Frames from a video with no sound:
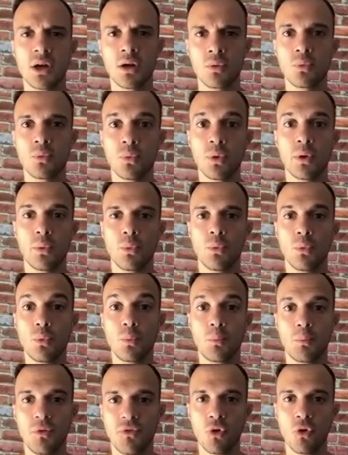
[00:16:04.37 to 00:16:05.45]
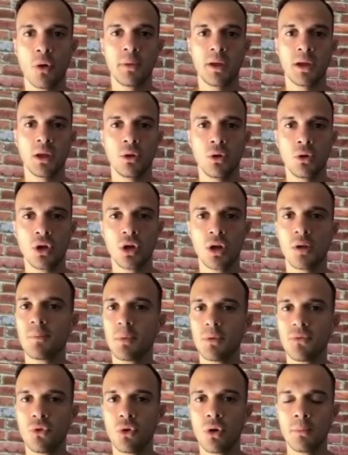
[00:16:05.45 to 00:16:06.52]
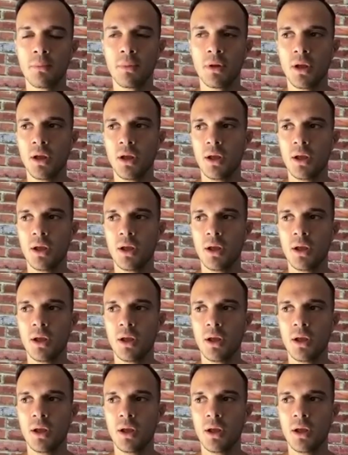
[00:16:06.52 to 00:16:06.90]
on performing. You know, you gotta perform.